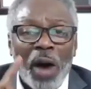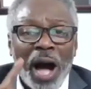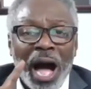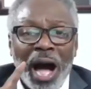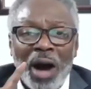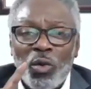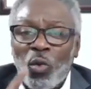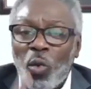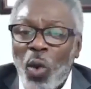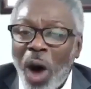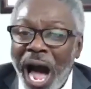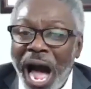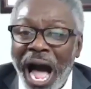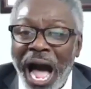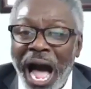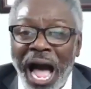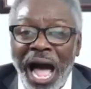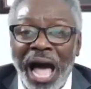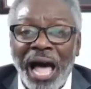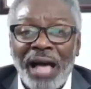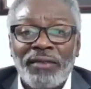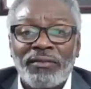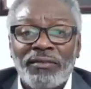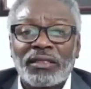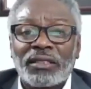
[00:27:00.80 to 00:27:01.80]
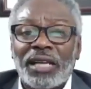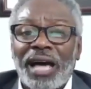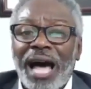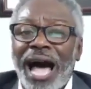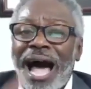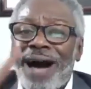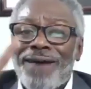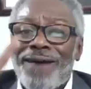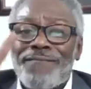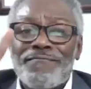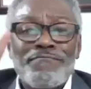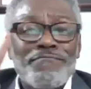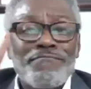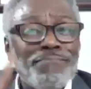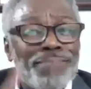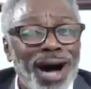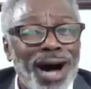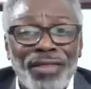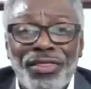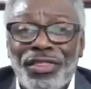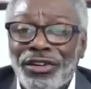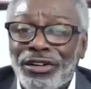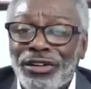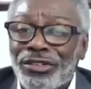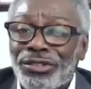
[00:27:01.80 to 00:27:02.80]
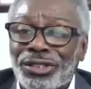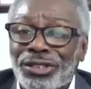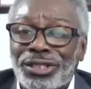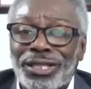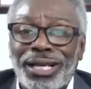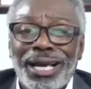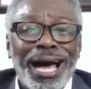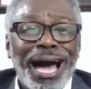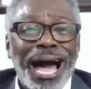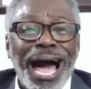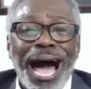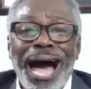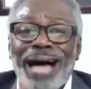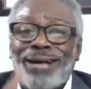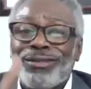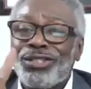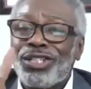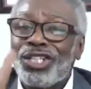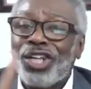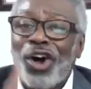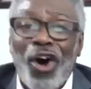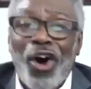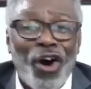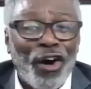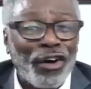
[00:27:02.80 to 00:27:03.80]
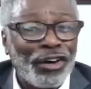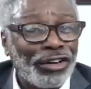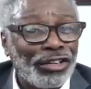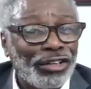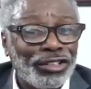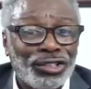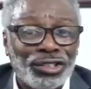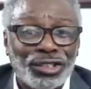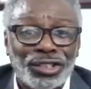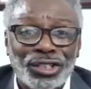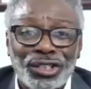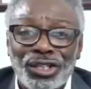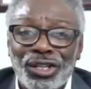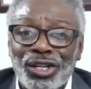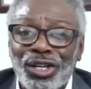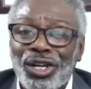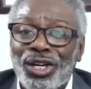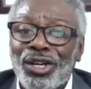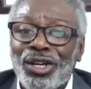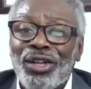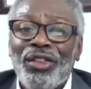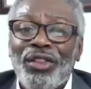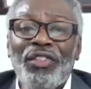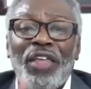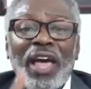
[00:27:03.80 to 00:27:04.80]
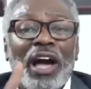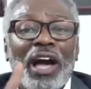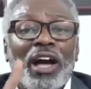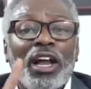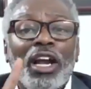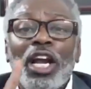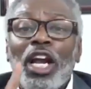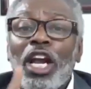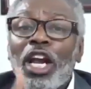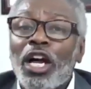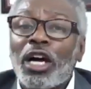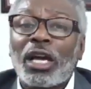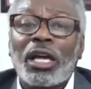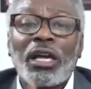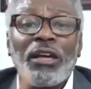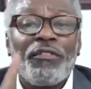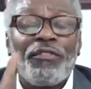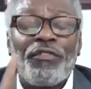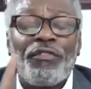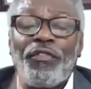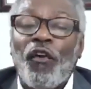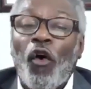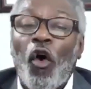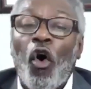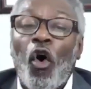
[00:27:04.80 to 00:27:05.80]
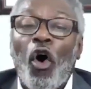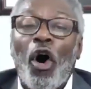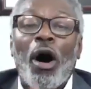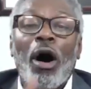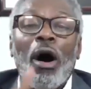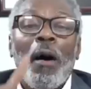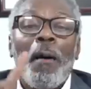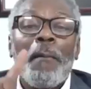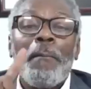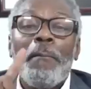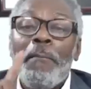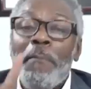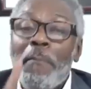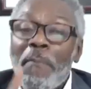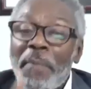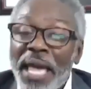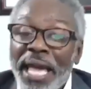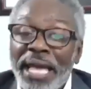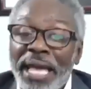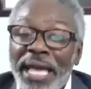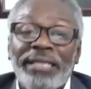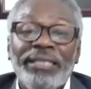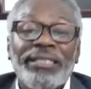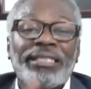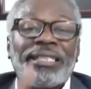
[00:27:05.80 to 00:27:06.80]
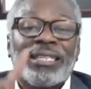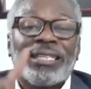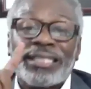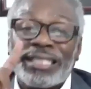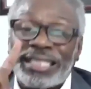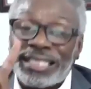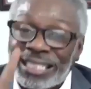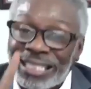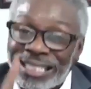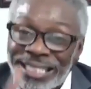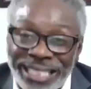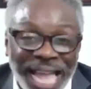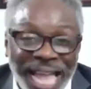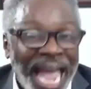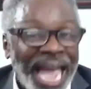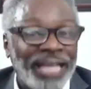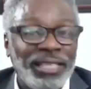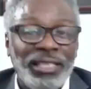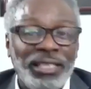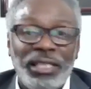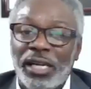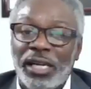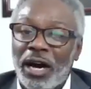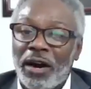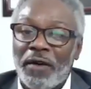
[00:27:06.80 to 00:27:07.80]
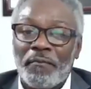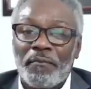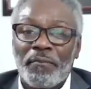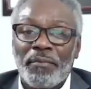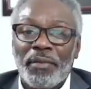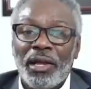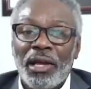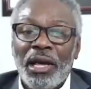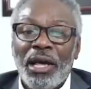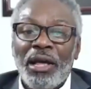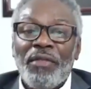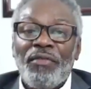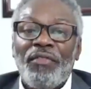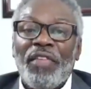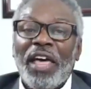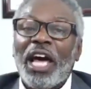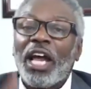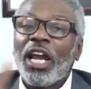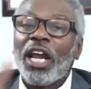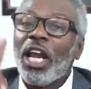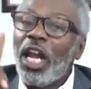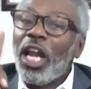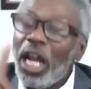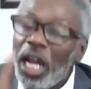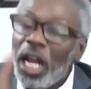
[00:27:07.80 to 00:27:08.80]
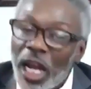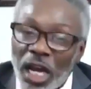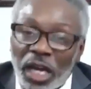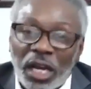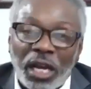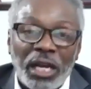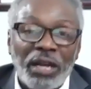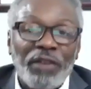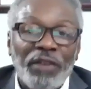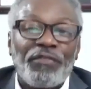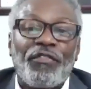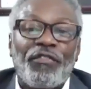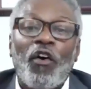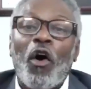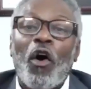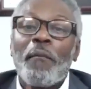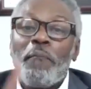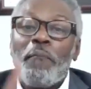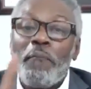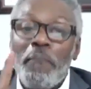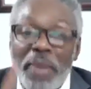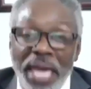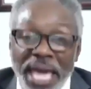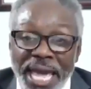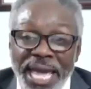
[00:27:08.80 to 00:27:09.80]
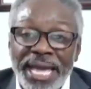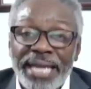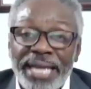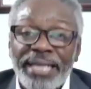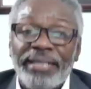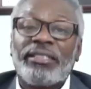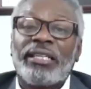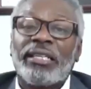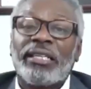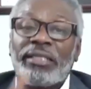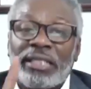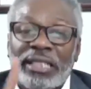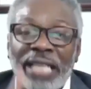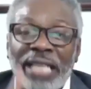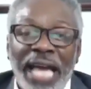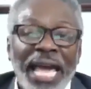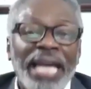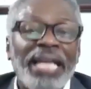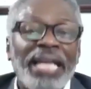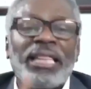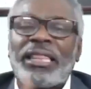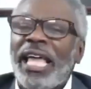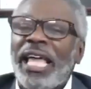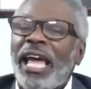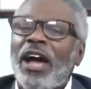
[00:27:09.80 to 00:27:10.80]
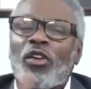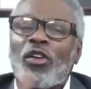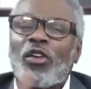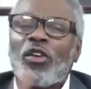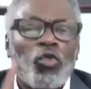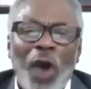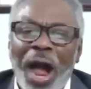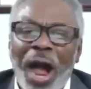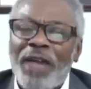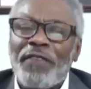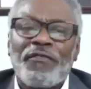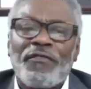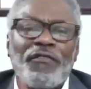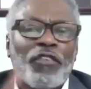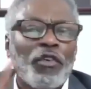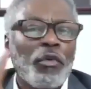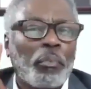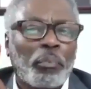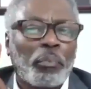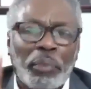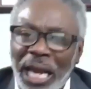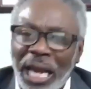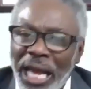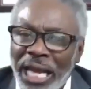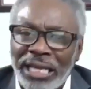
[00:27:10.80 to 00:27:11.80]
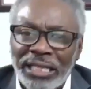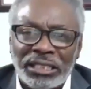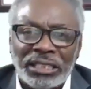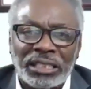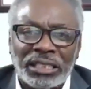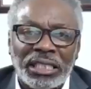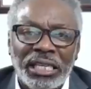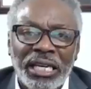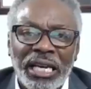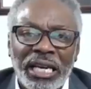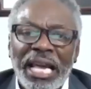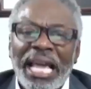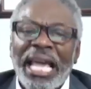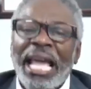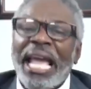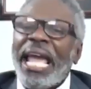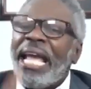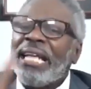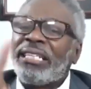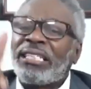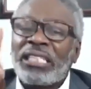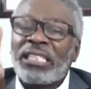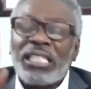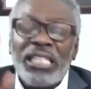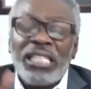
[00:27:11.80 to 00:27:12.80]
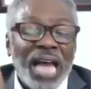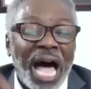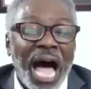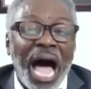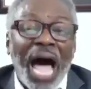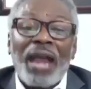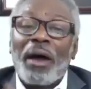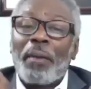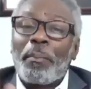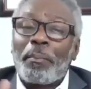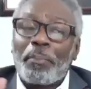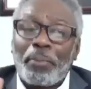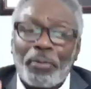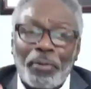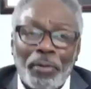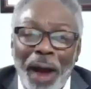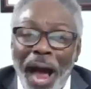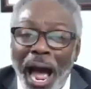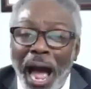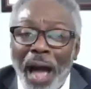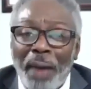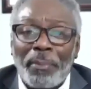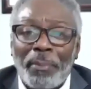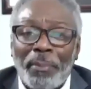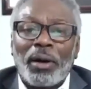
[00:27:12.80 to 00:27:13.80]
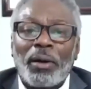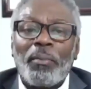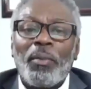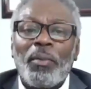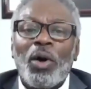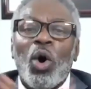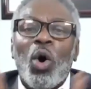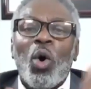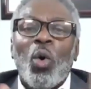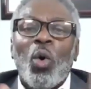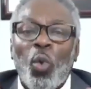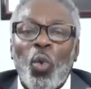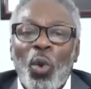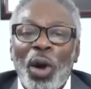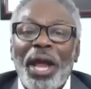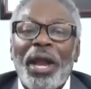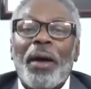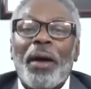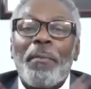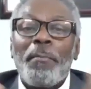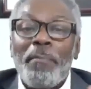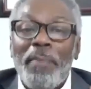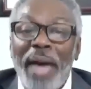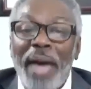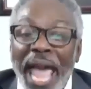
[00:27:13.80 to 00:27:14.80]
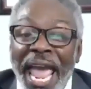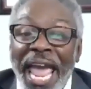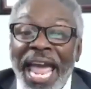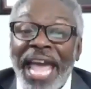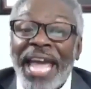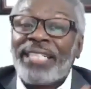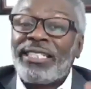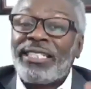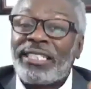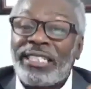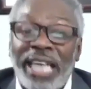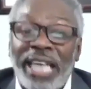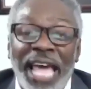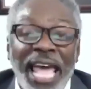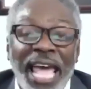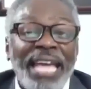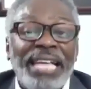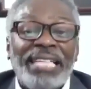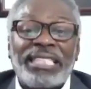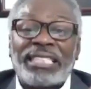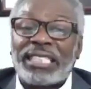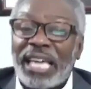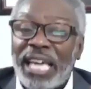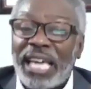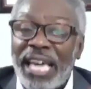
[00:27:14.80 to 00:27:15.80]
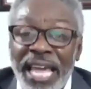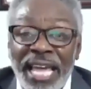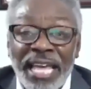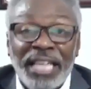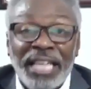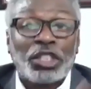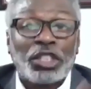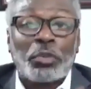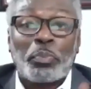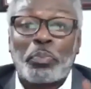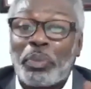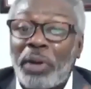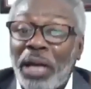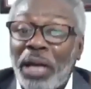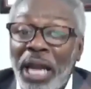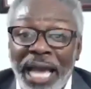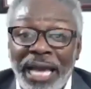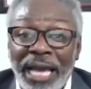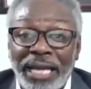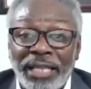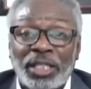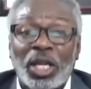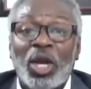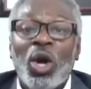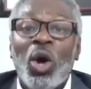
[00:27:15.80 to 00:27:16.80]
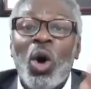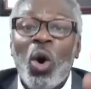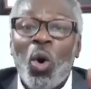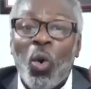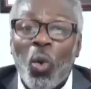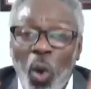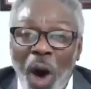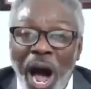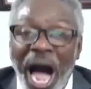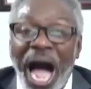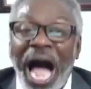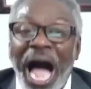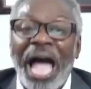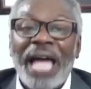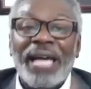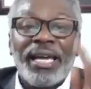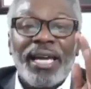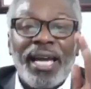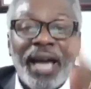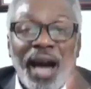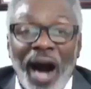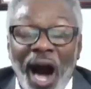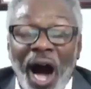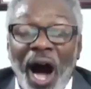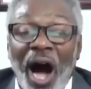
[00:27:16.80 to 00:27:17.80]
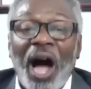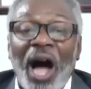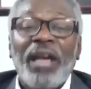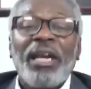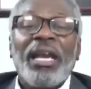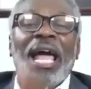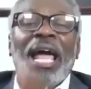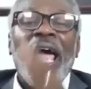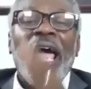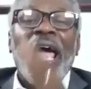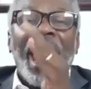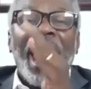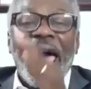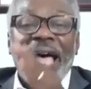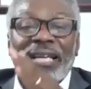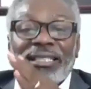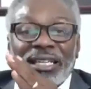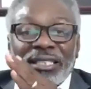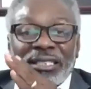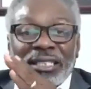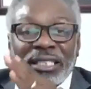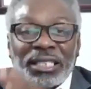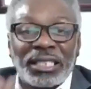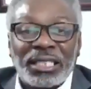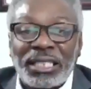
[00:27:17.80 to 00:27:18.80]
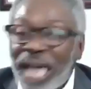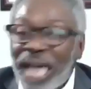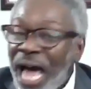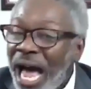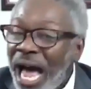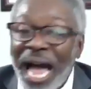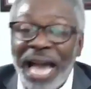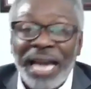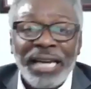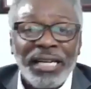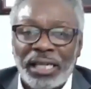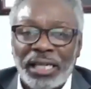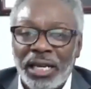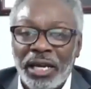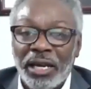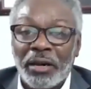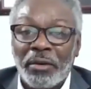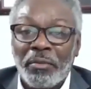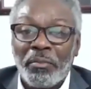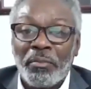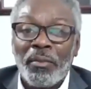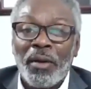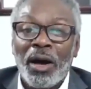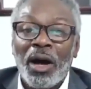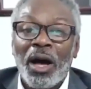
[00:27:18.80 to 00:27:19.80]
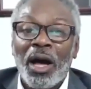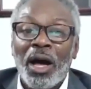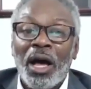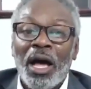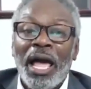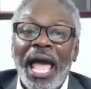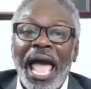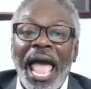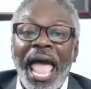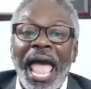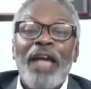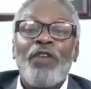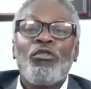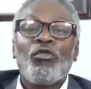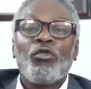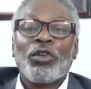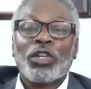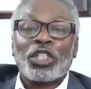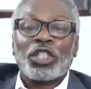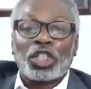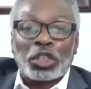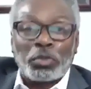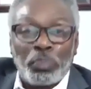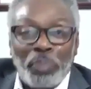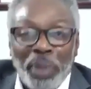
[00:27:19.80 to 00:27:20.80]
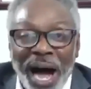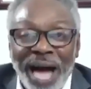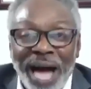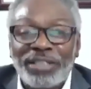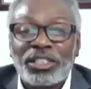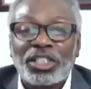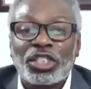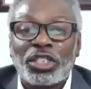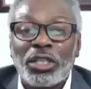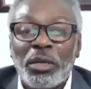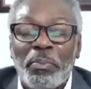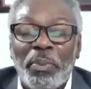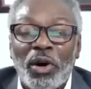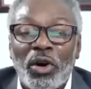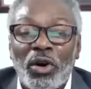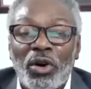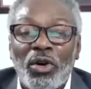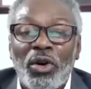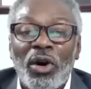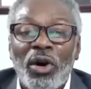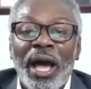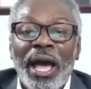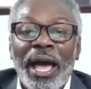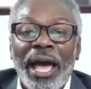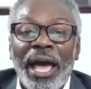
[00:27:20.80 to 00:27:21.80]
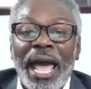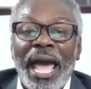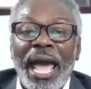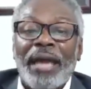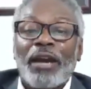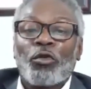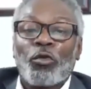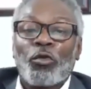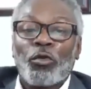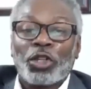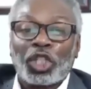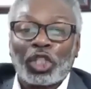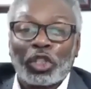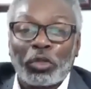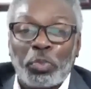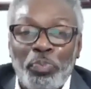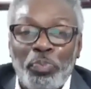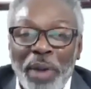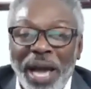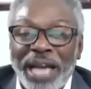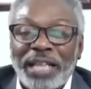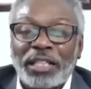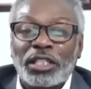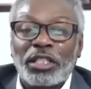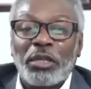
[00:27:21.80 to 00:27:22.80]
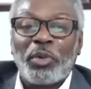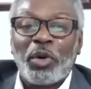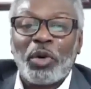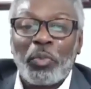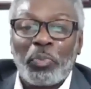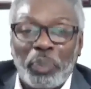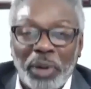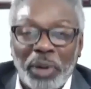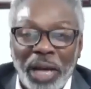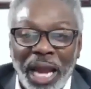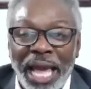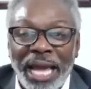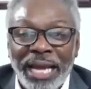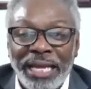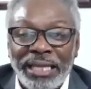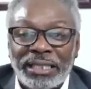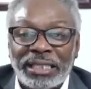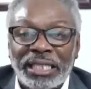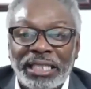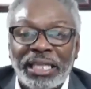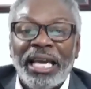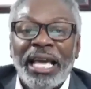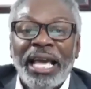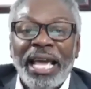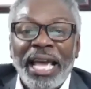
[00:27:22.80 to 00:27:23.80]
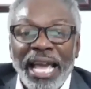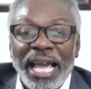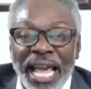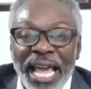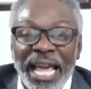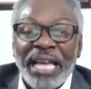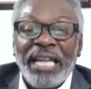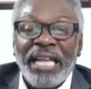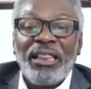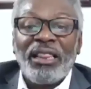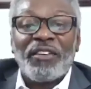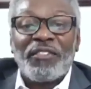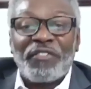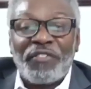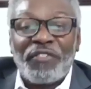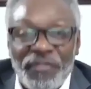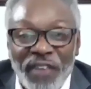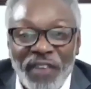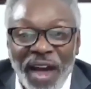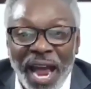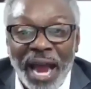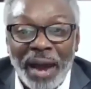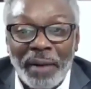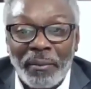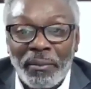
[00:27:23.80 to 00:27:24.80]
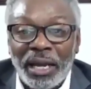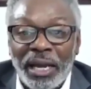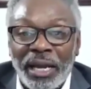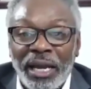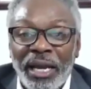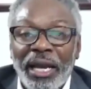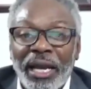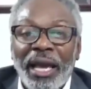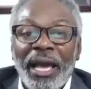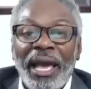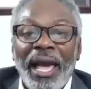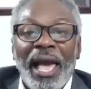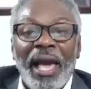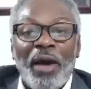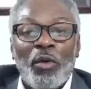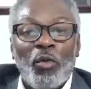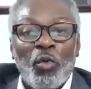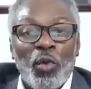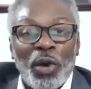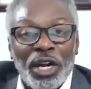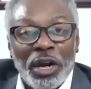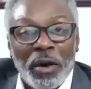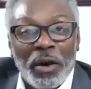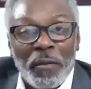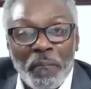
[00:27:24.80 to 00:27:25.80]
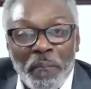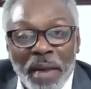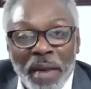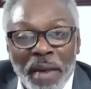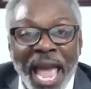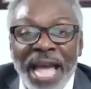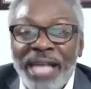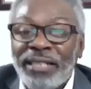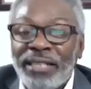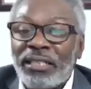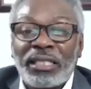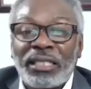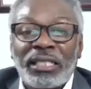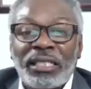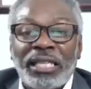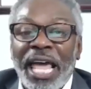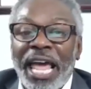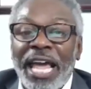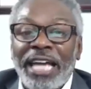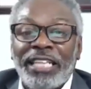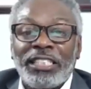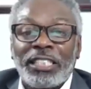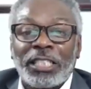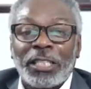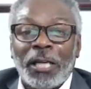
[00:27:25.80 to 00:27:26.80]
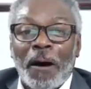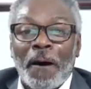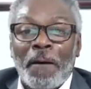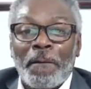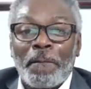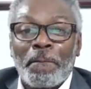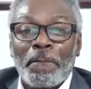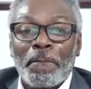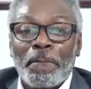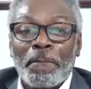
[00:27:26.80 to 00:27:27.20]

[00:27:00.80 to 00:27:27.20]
wives, our mothers, our daughters, they're looking for men to stand up. They're looking for men to take their rightful place. It's not a problem when a man takes his place. Why? God has assigned him a responsible and a respectable place in the family. And when the man stands up,